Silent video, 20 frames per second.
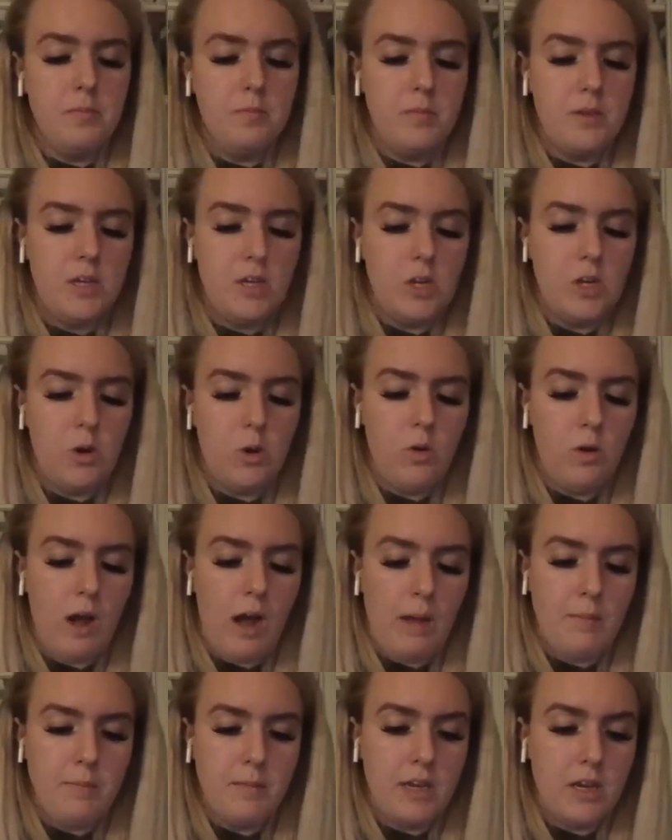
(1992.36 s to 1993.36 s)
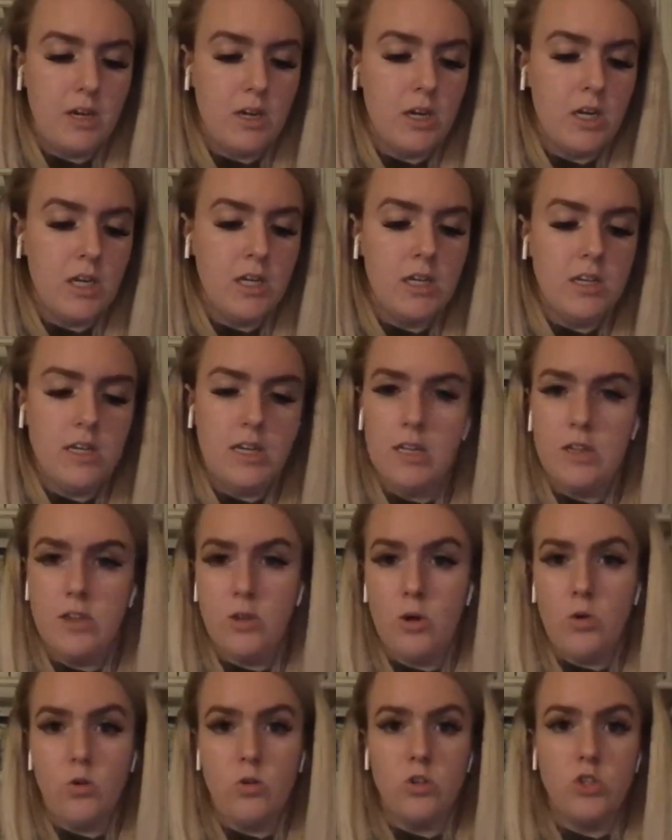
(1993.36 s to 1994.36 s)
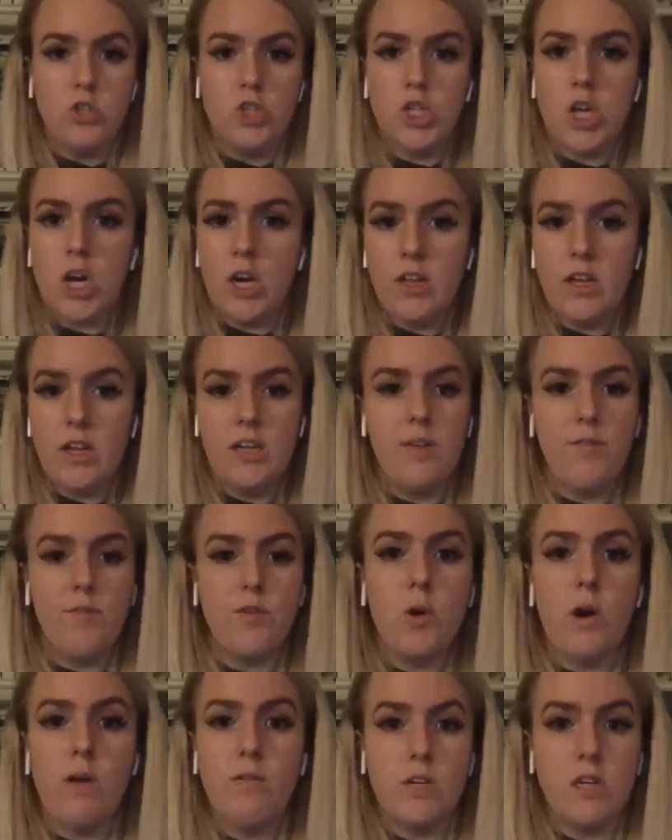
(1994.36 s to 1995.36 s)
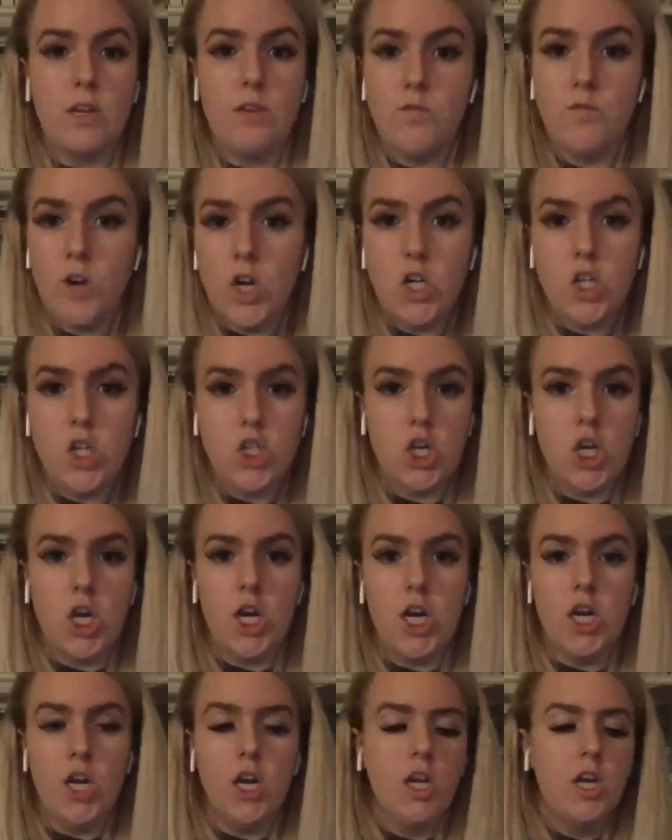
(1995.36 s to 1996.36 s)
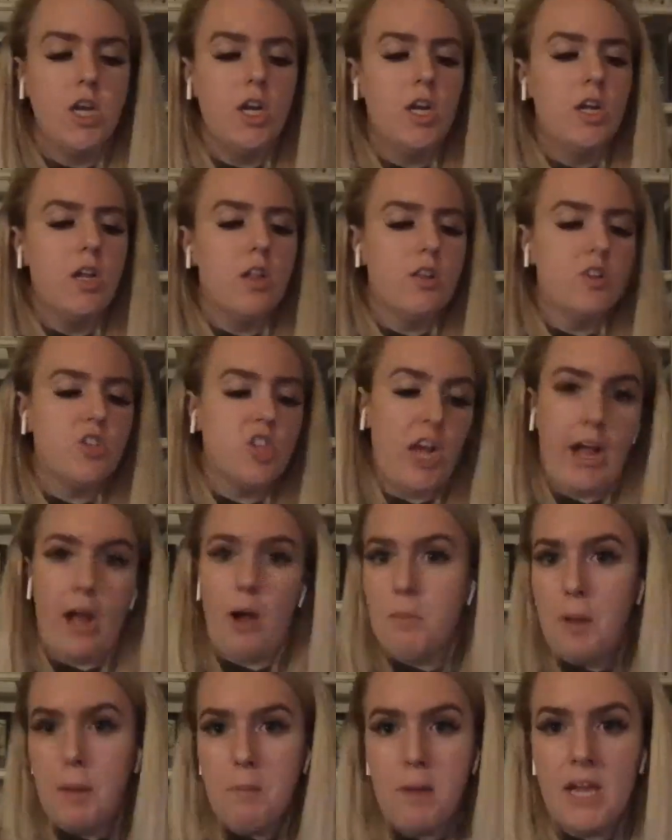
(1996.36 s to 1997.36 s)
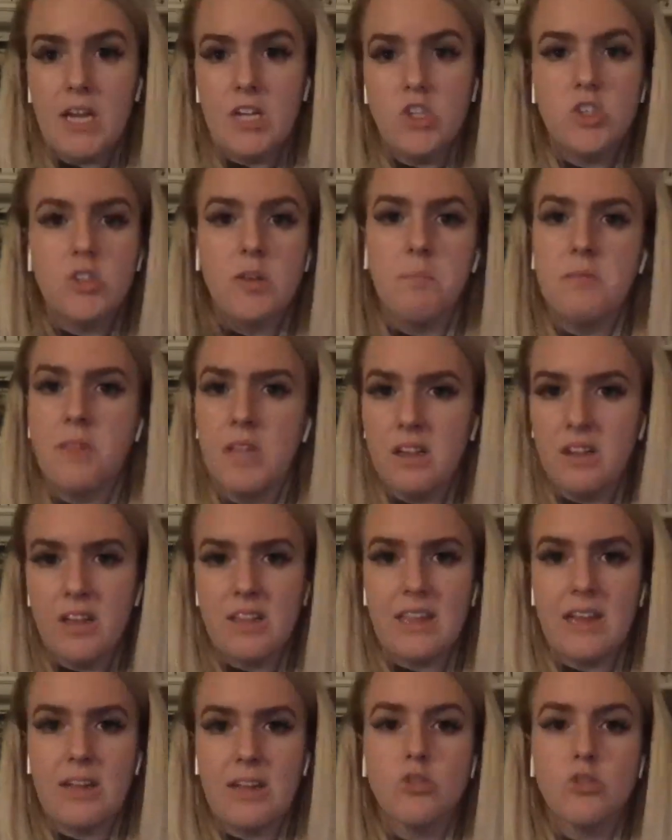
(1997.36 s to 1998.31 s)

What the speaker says: You know, I'm here local in Charlotte, and if you ever need furniture, check out my page, something like that.